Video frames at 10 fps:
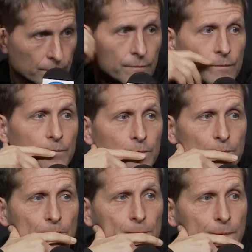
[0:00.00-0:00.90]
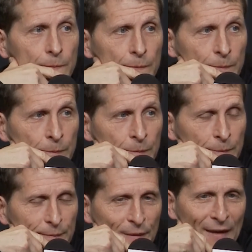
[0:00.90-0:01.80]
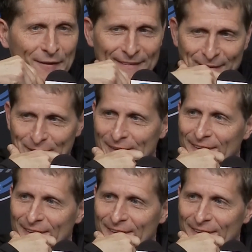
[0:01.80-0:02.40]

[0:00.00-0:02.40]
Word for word: up shooting? as you know, to the